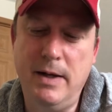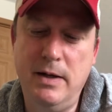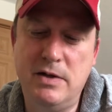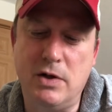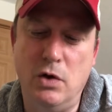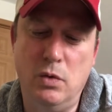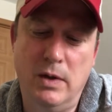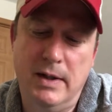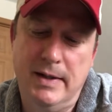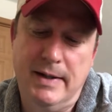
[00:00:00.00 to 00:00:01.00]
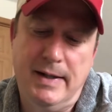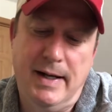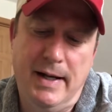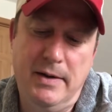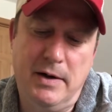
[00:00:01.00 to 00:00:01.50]
So
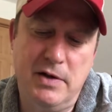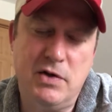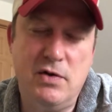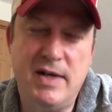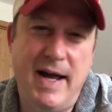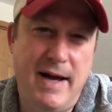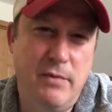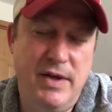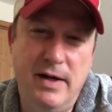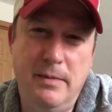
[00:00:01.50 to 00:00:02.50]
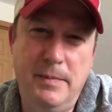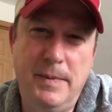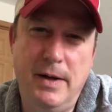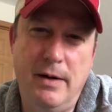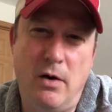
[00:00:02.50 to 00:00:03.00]
the concerns I have with
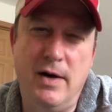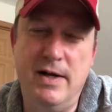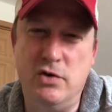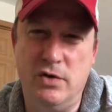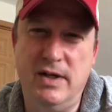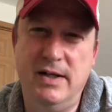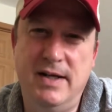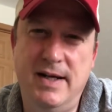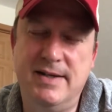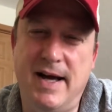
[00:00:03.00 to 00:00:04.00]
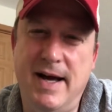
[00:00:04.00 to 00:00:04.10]
him are injury. He's got